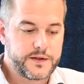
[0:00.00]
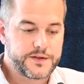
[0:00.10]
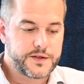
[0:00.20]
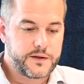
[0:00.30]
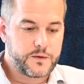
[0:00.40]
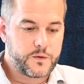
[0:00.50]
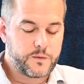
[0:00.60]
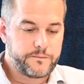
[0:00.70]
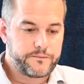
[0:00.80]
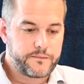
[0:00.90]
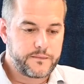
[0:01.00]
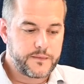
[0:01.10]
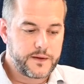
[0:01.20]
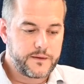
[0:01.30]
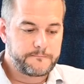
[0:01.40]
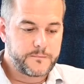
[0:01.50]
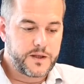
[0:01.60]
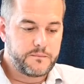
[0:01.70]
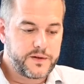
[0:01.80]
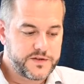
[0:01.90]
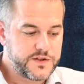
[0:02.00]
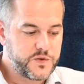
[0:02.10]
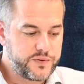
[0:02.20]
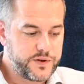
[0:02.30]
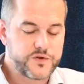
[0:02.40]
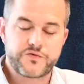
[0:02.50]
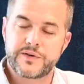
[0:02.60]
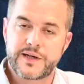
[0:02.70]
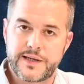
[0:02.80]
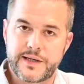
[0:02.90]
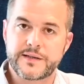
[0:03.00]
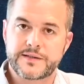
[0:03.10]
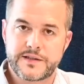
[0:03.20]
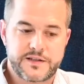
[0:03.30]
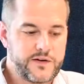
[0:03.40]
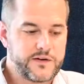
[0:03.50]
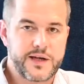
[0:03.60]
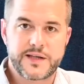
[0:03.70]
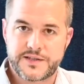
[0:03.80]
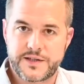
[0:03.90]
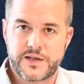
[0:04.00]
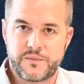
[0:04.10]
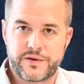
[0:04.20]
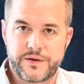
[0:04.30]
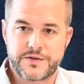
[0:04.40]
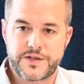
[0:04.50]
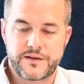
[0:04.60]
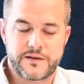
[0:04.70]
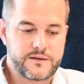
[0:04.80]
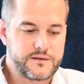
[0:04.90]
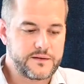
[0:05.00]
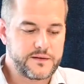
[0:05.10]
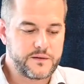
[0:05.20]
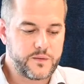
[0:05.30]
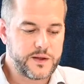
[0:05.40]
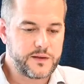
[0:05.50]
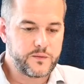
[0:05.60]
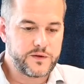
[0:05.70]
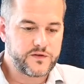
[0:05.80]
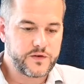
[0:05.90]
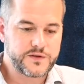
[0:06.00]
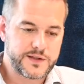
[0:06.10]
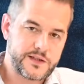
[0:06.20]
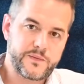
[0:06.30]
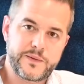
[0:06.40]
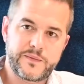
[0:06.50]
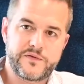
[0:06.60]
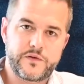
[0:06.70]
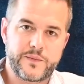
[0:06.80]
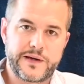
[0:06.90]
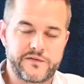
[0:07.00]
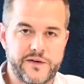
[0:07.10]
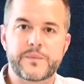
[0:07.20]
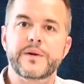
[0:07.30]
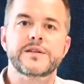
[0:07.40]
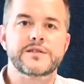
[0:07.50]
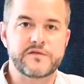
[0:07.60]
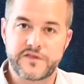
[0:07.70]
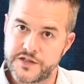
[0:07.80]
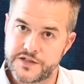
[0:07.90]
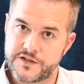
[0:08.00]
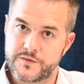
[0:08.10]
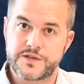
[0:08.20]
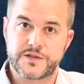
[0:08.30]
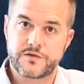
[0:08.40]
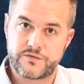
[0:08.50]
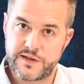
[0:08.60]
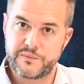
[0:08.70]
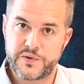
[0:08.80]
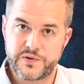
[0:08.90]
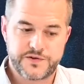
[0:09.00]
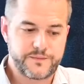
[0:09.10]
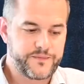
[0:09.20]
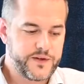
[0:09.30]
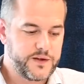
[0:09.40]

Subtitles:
So Boss's approach really is, it's a very holistic approach in that, you know, we've talked a little bit before about fabrics and finishes, which is all really important,